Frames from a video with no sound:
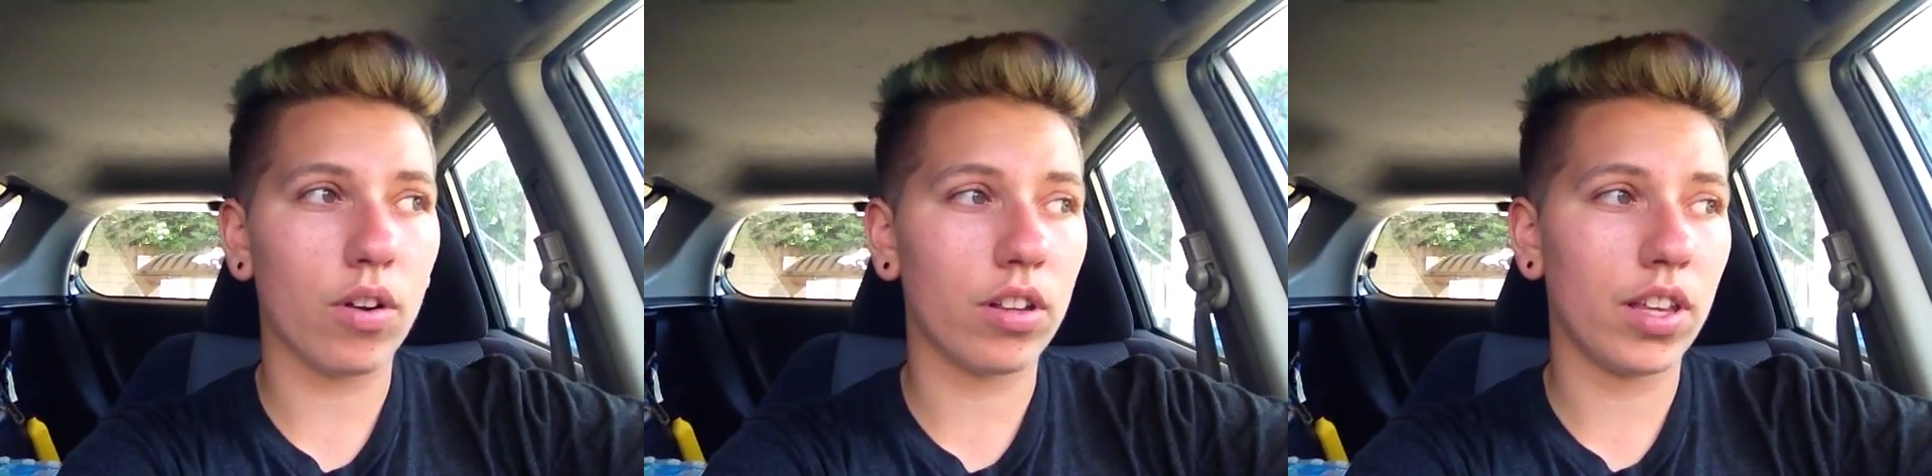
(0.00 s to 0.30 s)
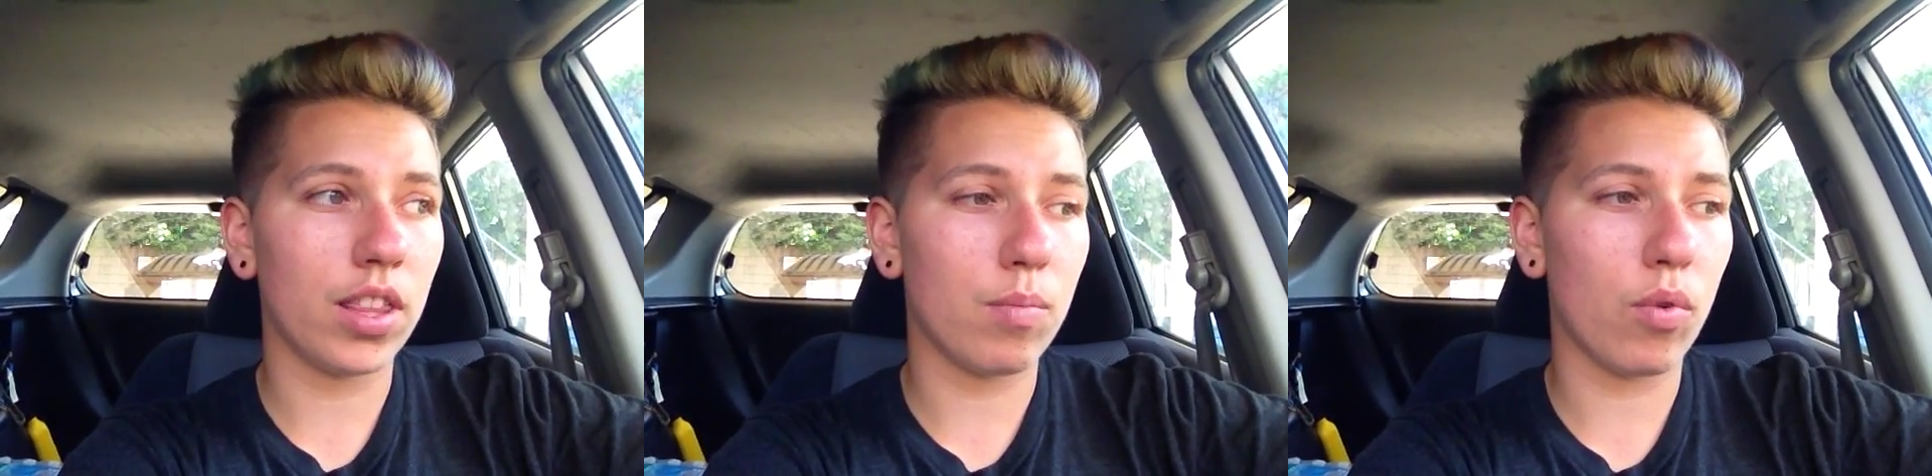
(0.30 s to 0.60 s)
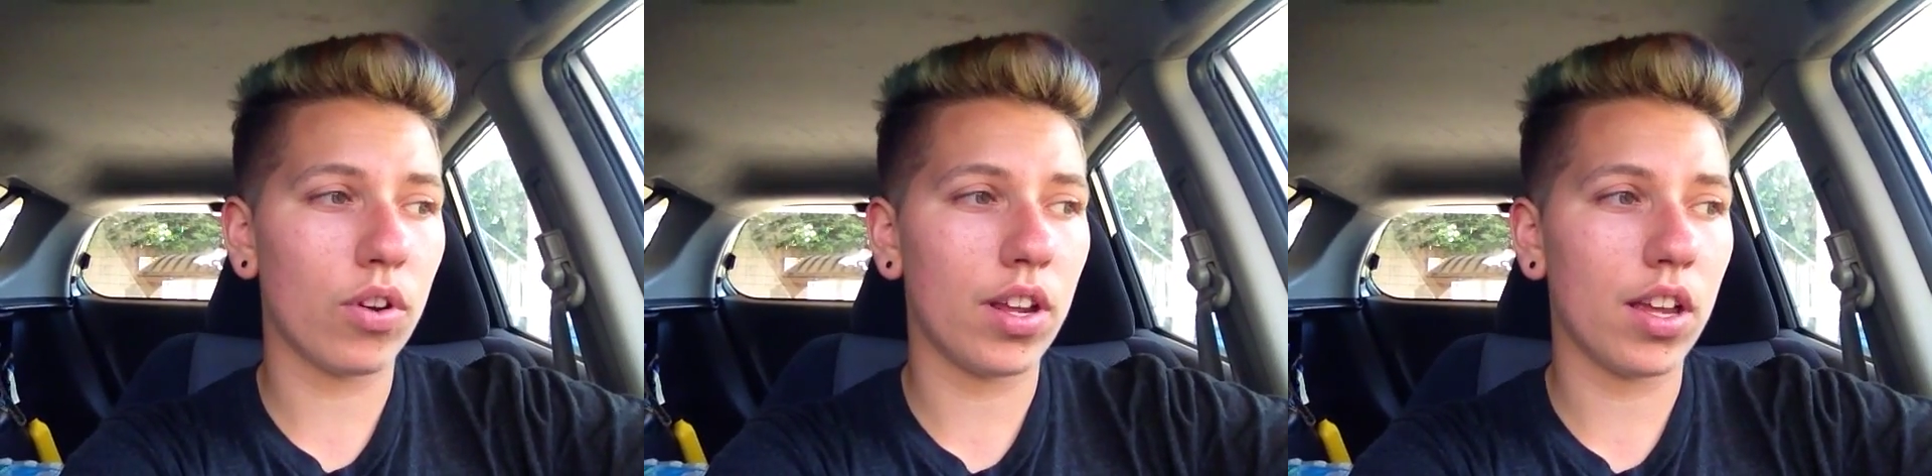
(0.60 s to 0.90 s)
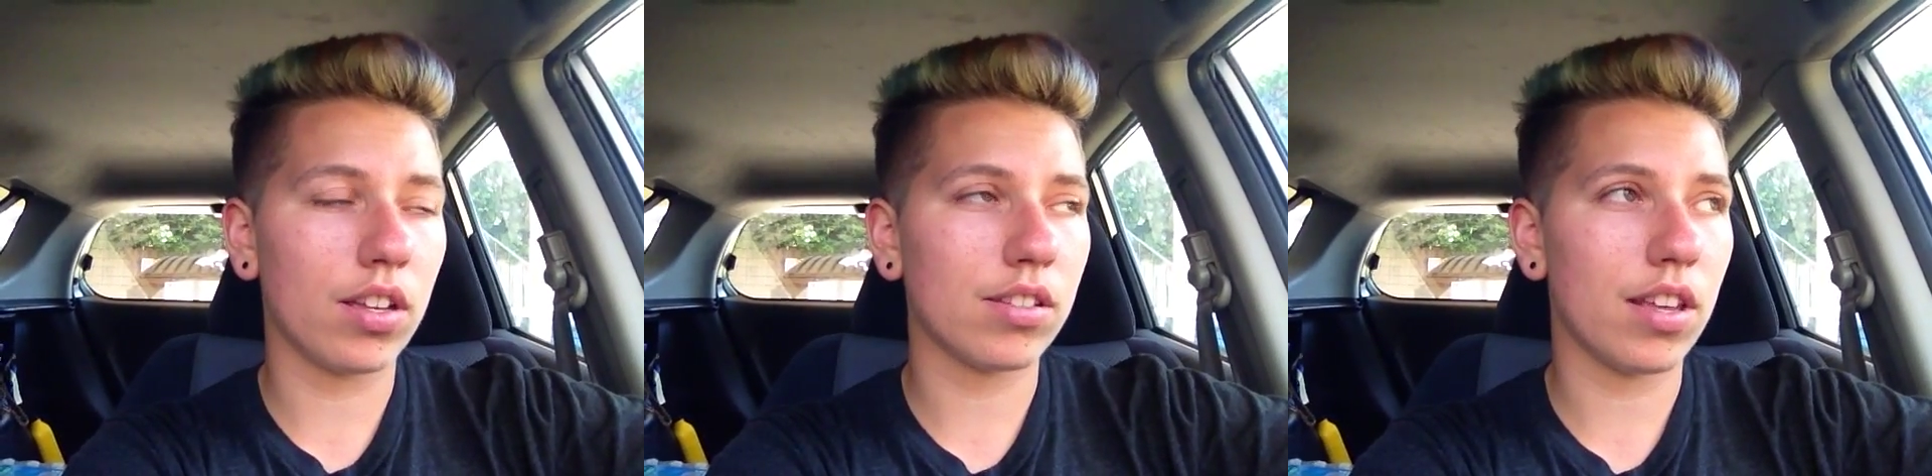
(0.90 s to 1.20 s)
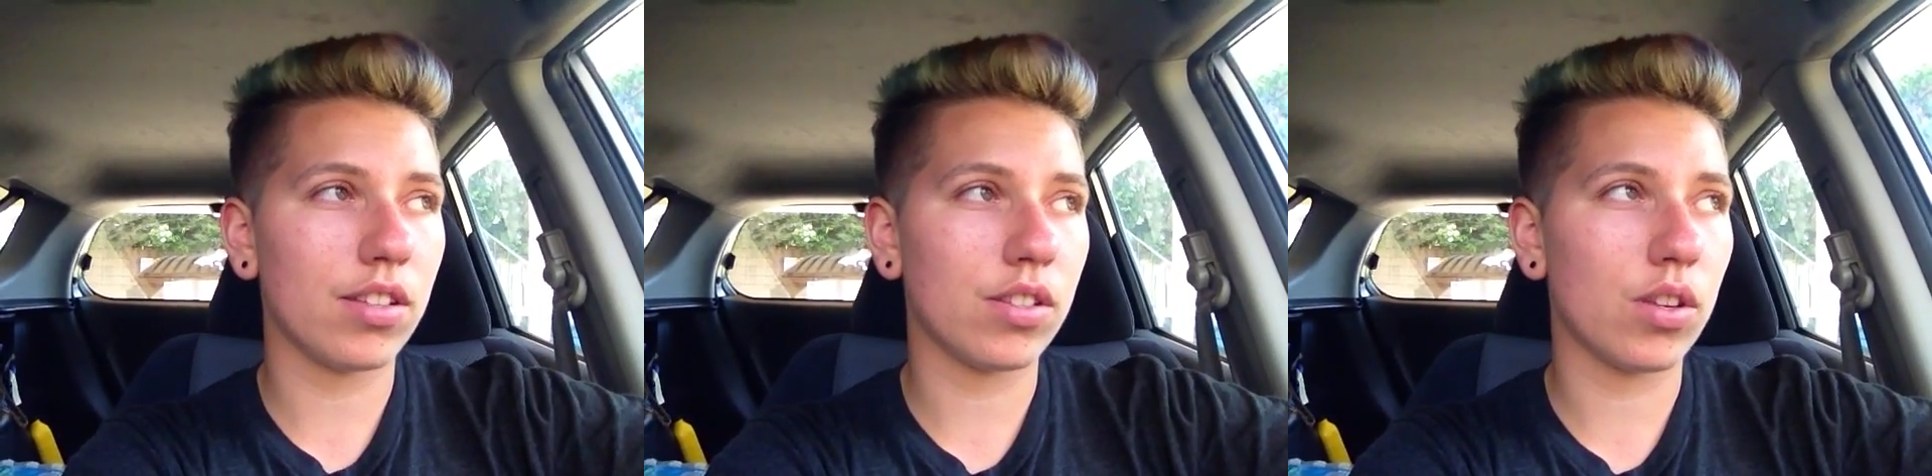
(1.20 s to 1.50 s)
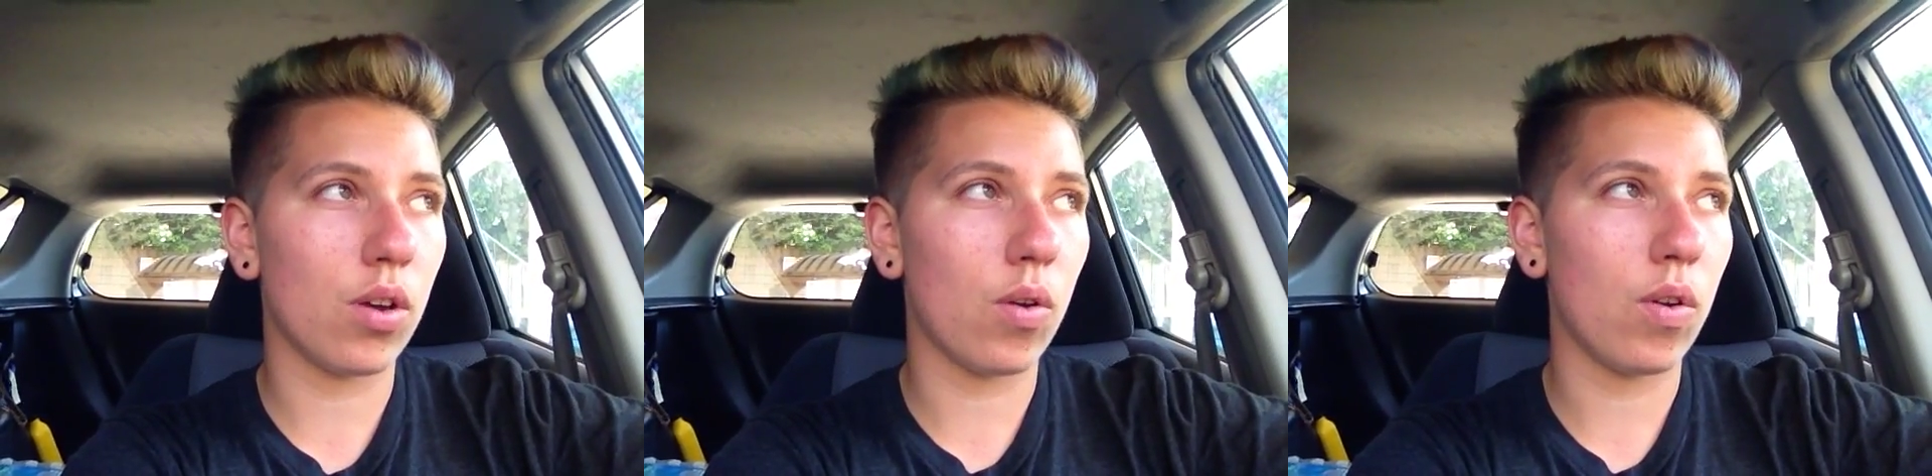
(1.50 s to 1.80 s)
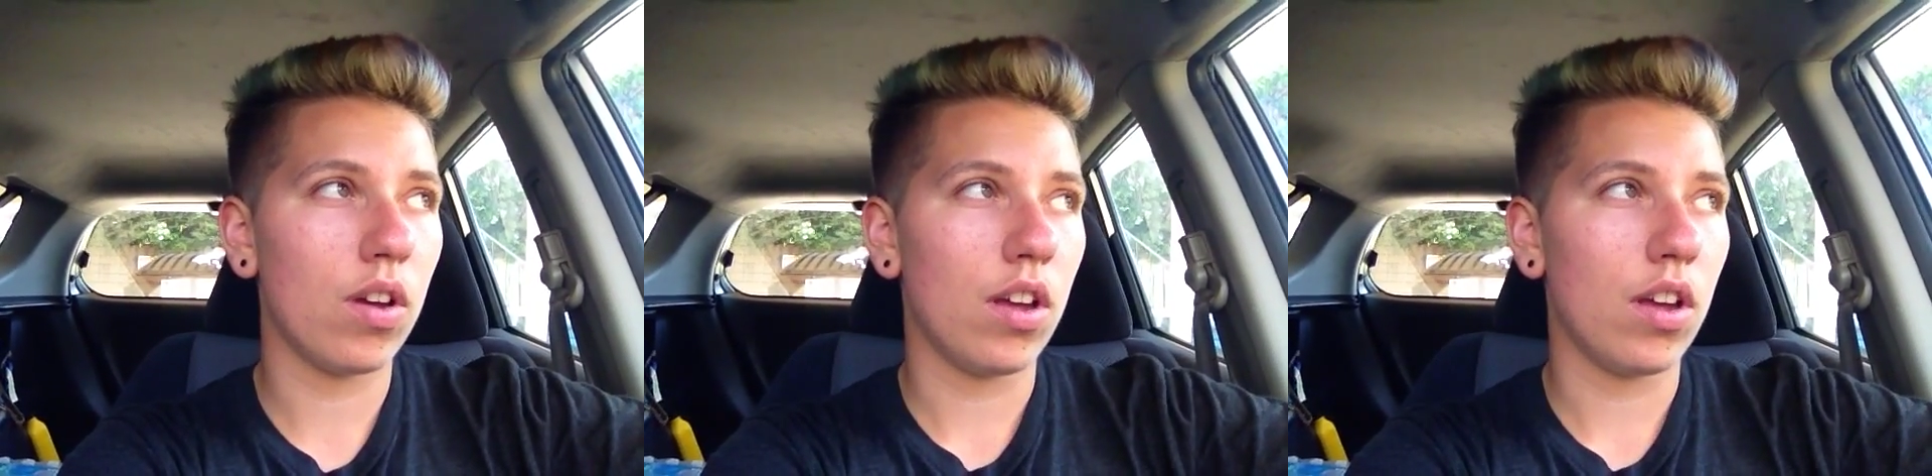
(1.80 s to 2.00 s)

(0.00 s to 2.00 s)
early in the mornings, and so